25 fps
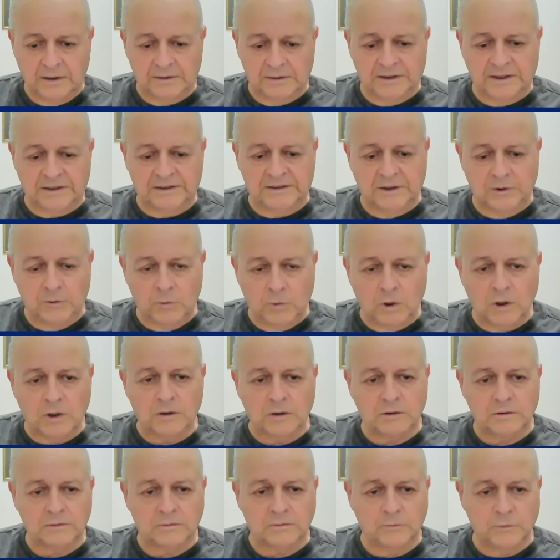that the
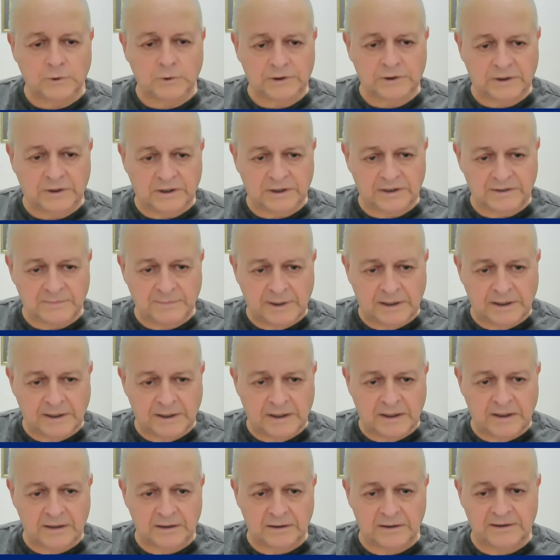war with
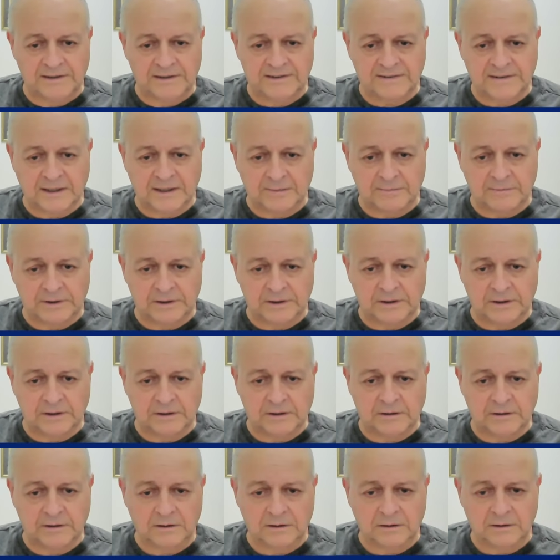Hezbollah is
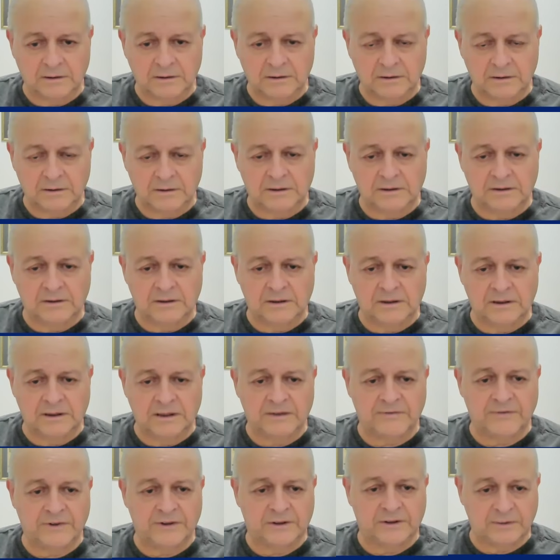something in
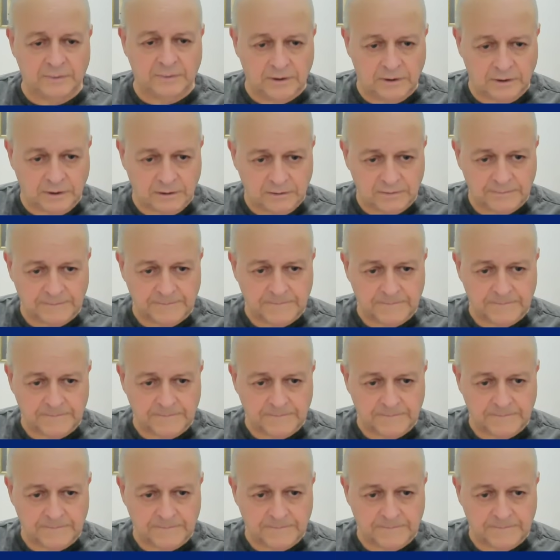inevitable.